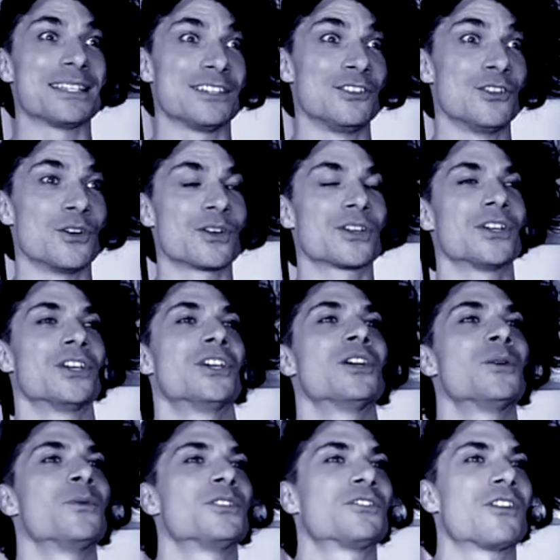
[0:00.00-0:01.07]
look
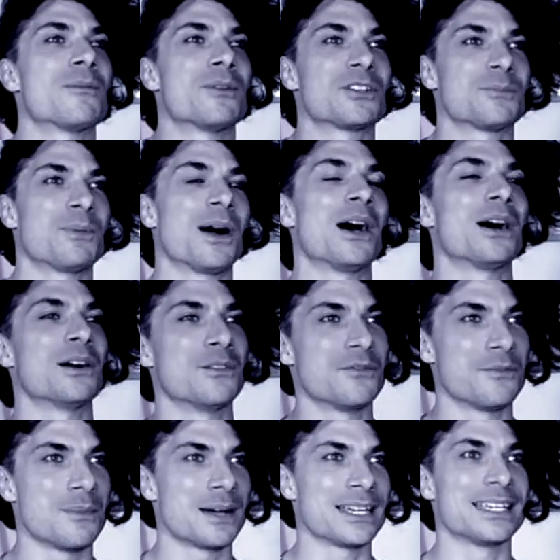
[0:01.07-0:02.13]
was very much part of
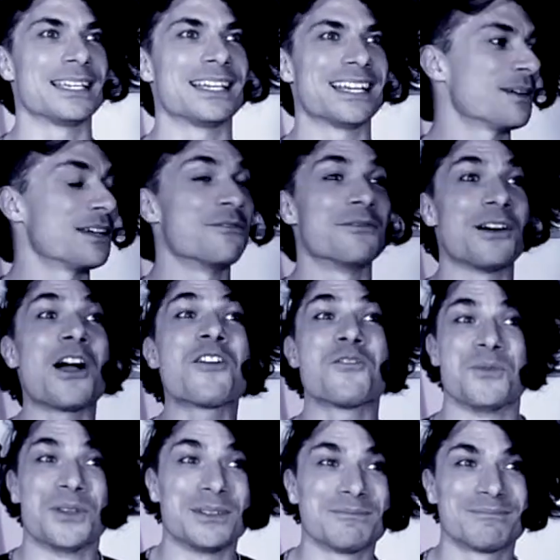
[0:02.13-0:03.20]
my
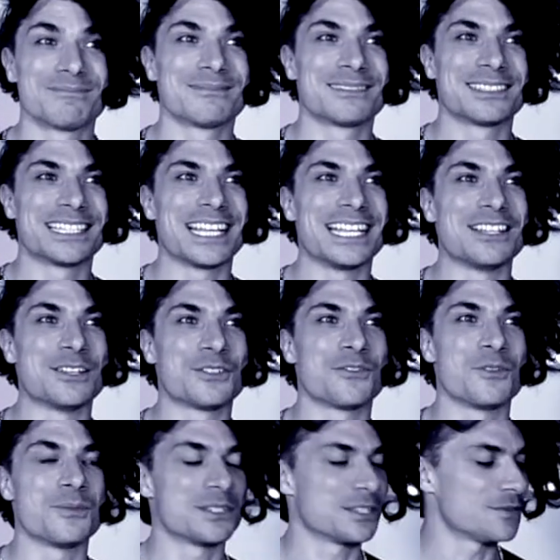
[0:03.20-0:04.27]
environment in those
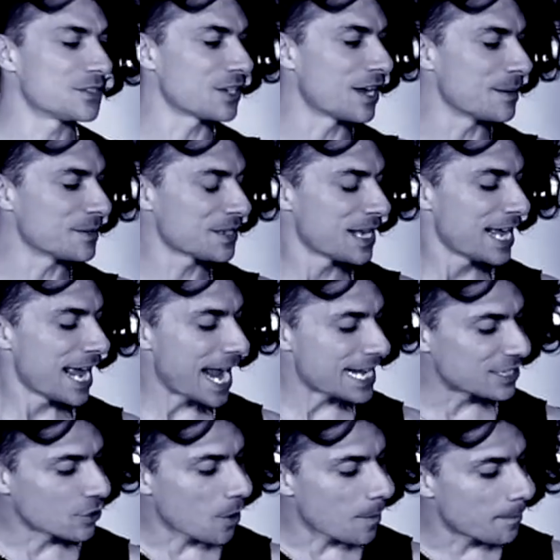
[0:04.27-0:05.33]
formative times. It's
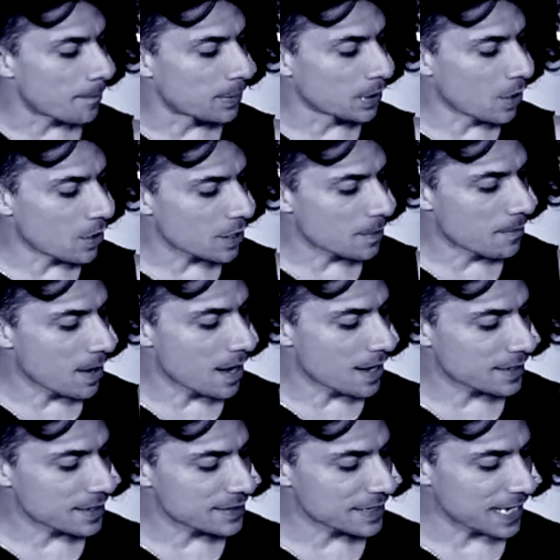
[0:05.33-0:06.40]
got block
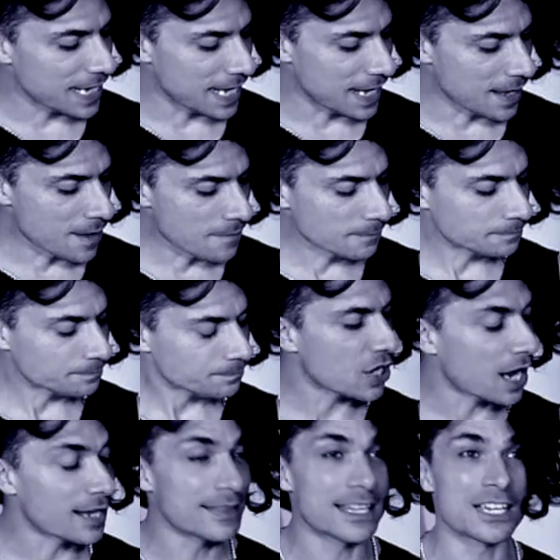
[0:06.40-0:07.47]
markers here.
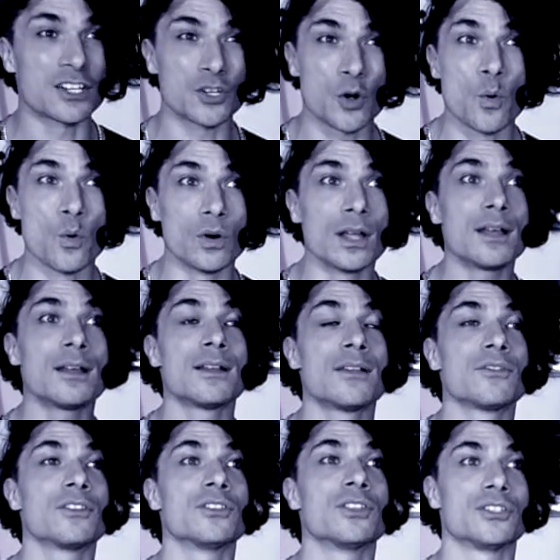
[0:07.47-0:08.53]
I think are cooler
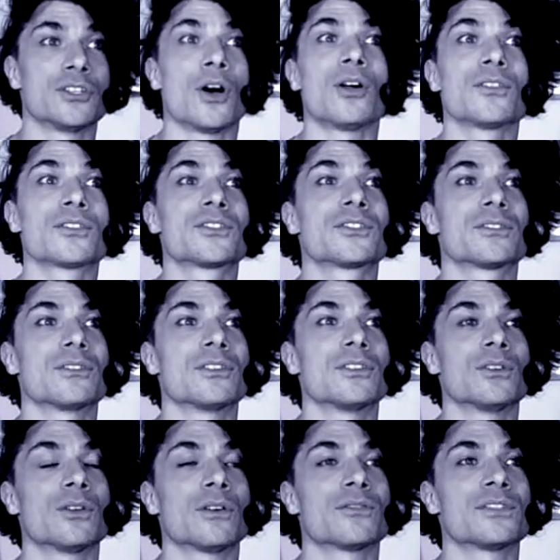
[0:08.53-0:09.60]
than the dots that
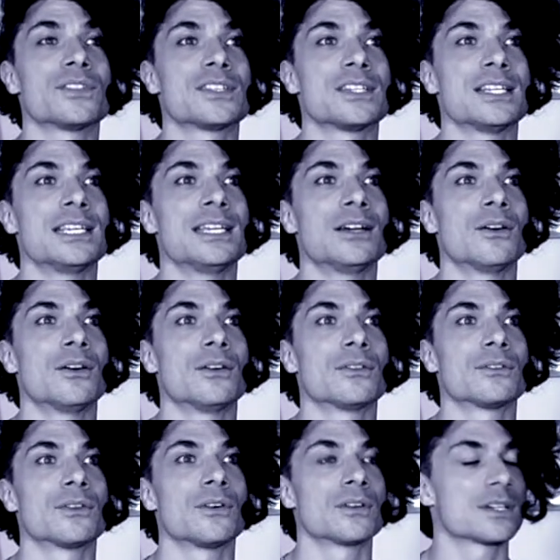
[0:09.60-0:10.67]
you'll often see
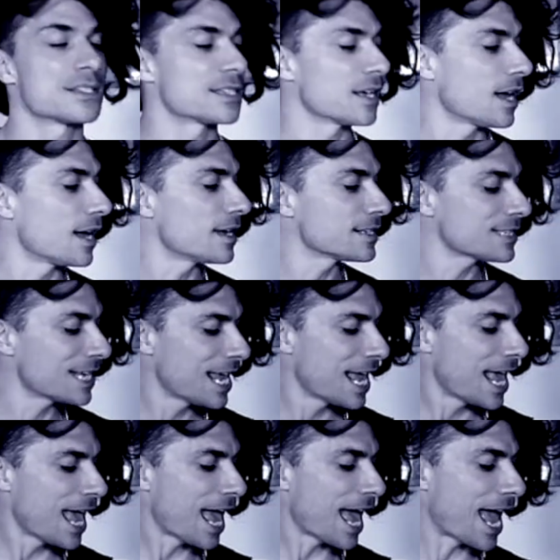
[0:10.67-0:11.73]
on guitars.
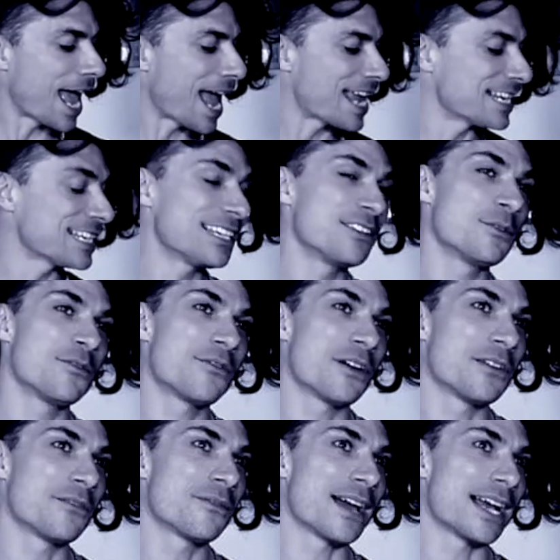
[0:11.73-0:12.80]
And a little
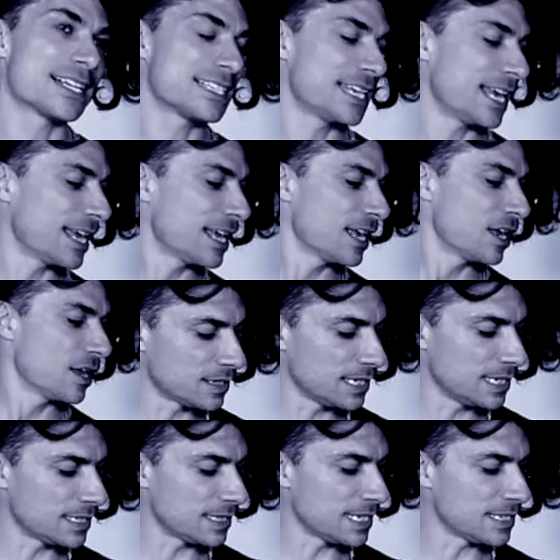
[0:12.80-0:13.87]
fun fact here,
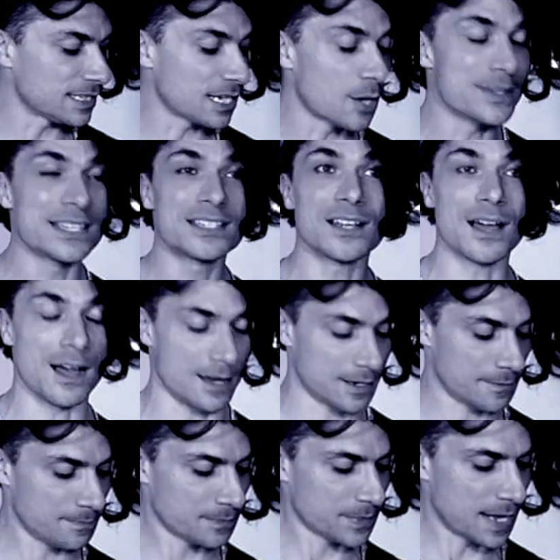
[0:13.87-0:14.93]
these glow in the dark.
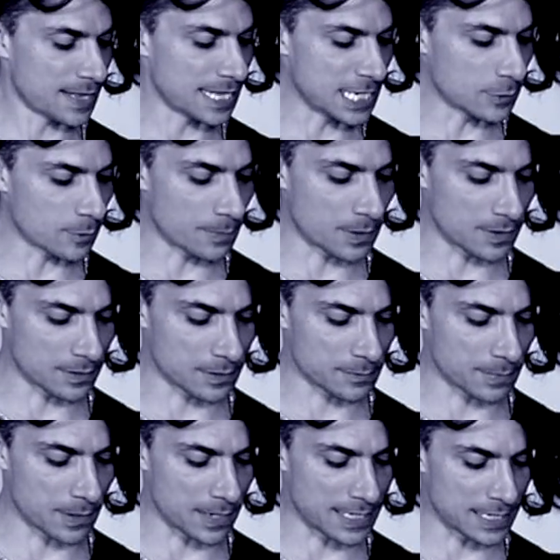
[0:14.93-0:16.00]
And these were
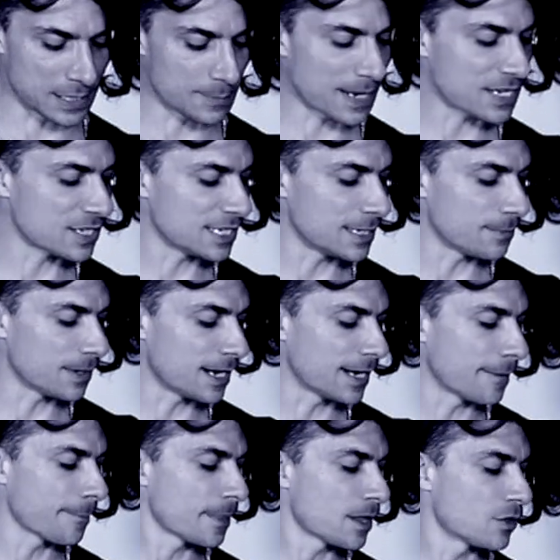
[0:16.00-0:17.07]
put in especially by
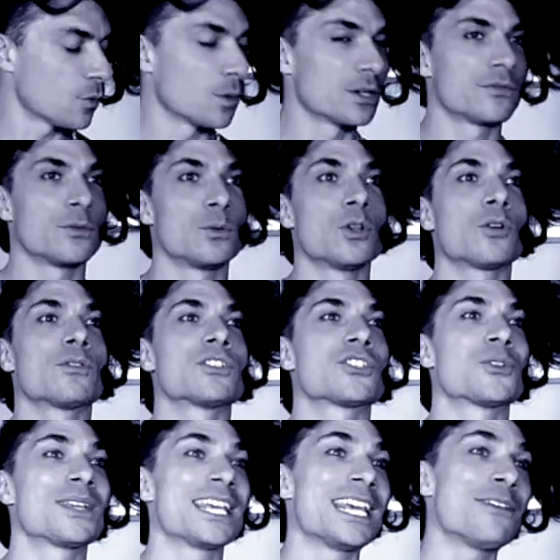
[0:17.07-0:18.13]
the wonderful Lawrence
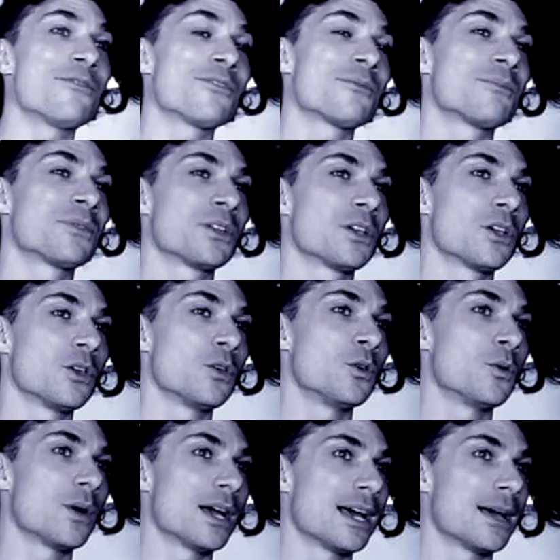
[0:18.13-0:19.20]
O'Keefe,
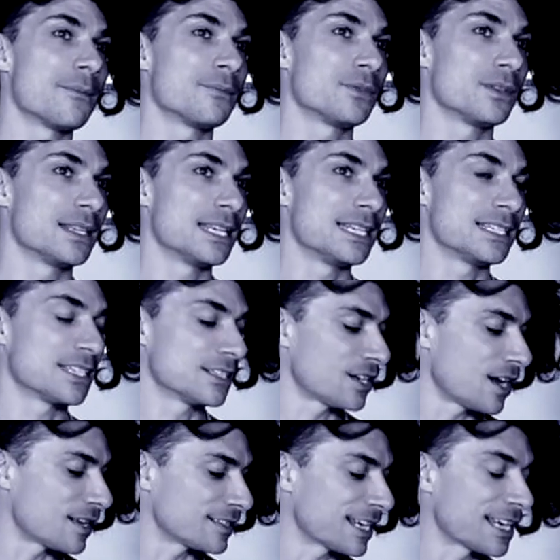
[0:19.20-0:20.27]
who is
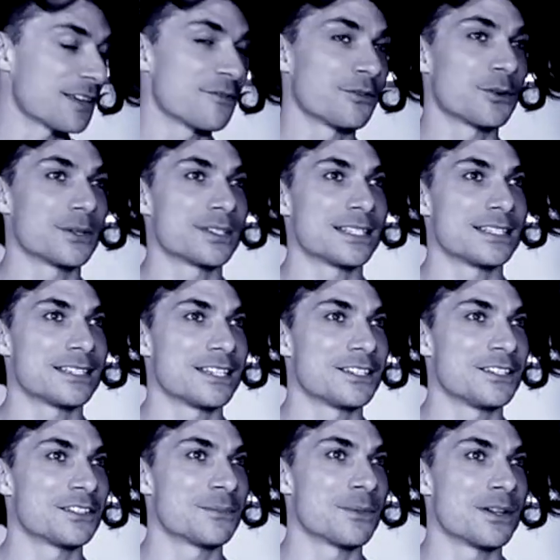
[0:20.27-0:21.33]
guitar teching for us in
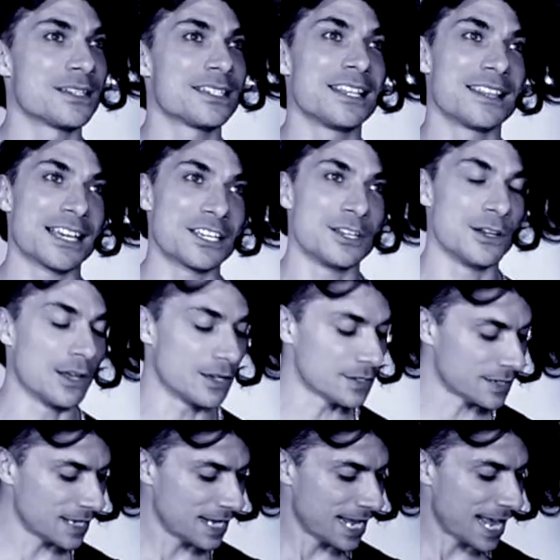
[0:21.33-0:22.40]
Sisters of Mercy. Thank you,
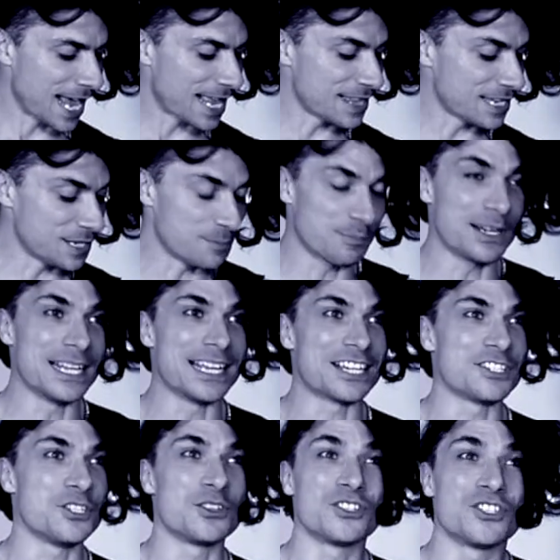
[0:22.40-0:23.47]
Loz. This is brilliant
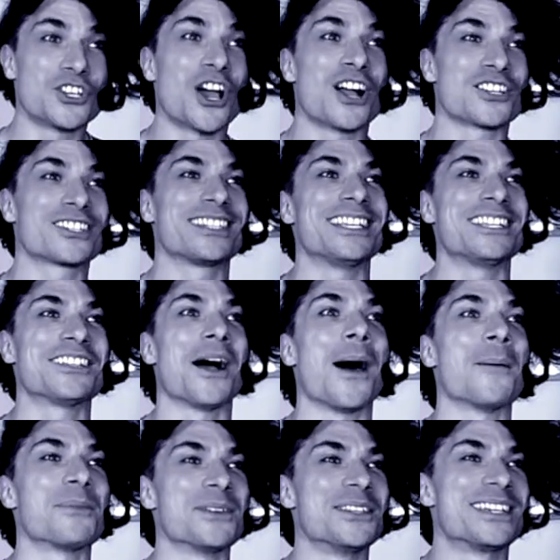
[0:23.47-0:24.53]
because you can charge these
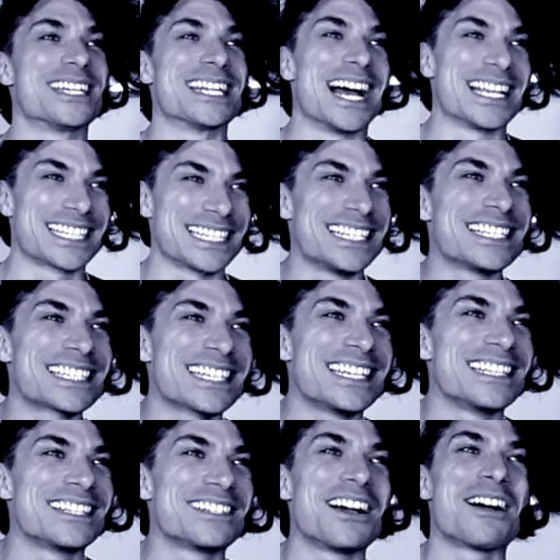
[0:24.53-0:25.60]
up and you can actually see in
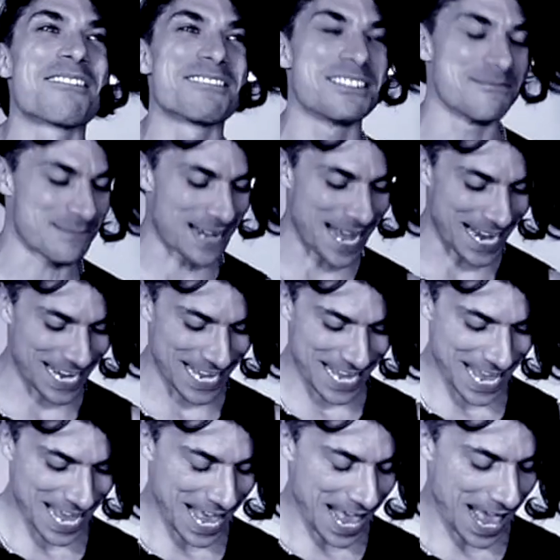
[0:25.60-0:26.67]
the dark when you're playing.
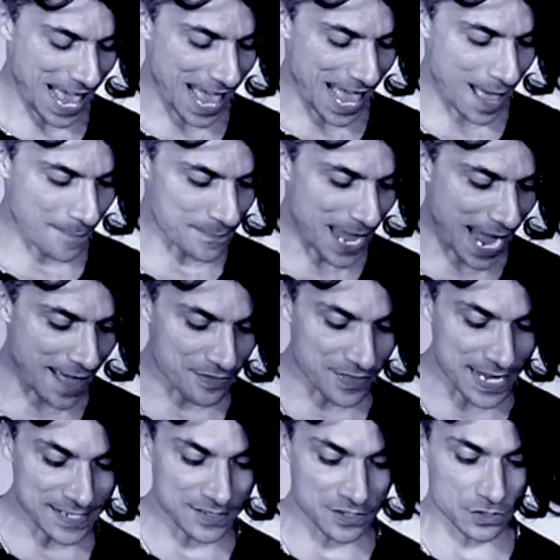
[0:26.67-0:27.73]
And
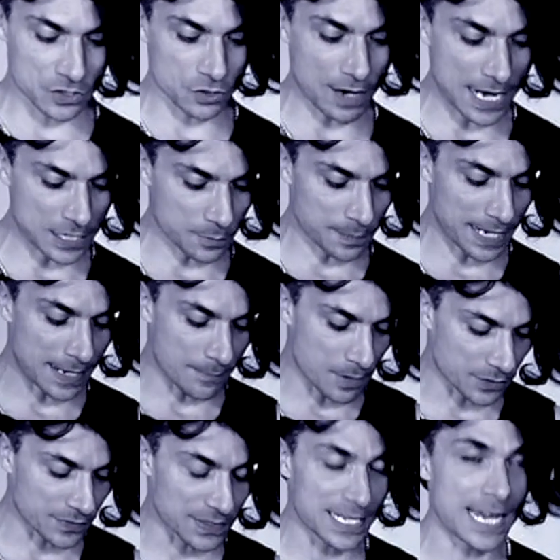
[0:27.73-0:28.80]
this scratch plate
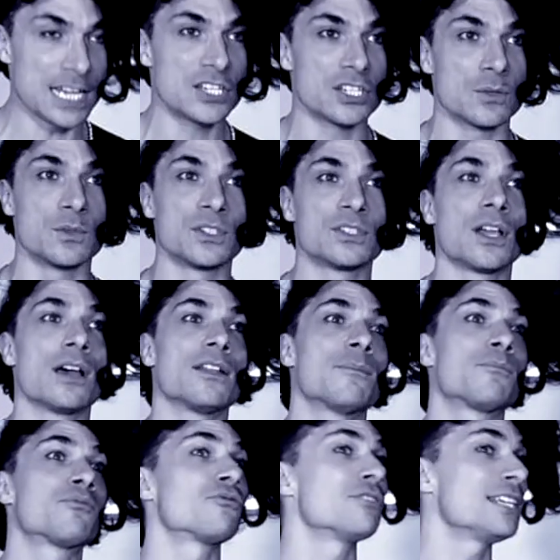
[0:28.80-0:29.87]
modification was done
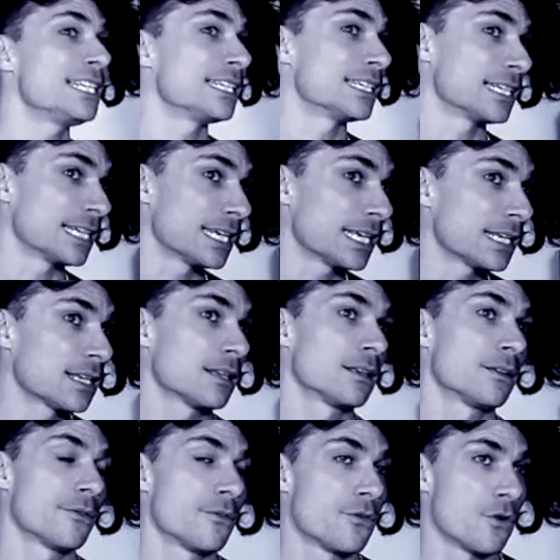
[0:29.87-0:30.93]
brilliantly
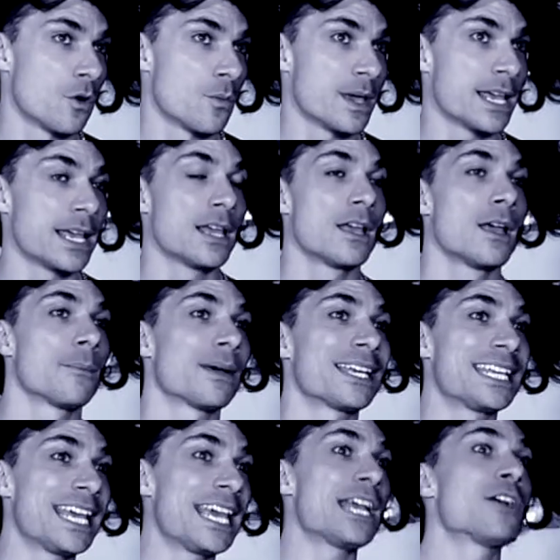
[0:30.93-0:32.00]
for me by
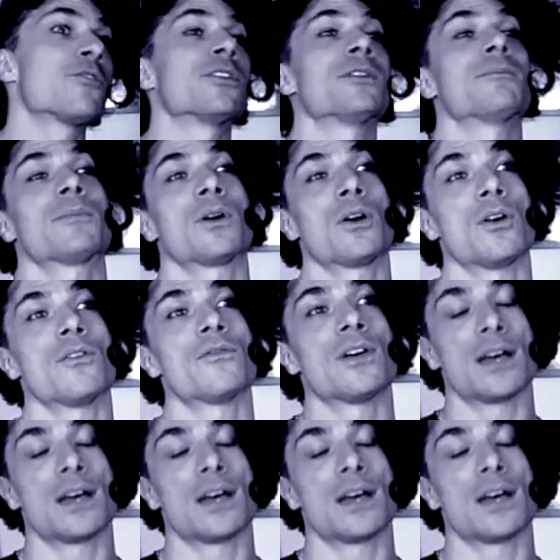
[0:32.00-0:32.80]
Kieran of